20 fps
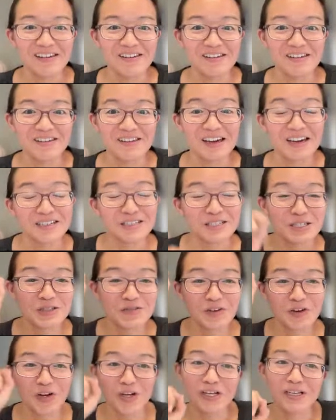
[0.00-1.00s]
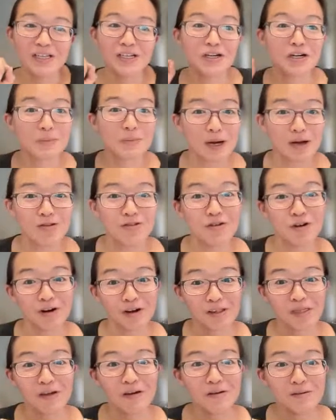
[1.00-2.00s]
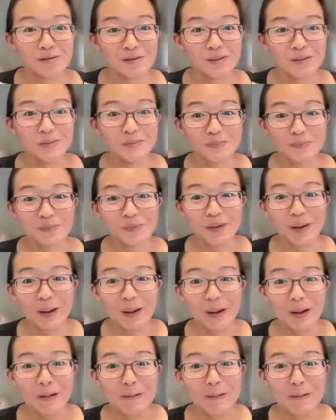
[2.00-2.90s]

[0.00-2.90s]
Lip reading: Yeah, she's very clear about drawing those. Yeah.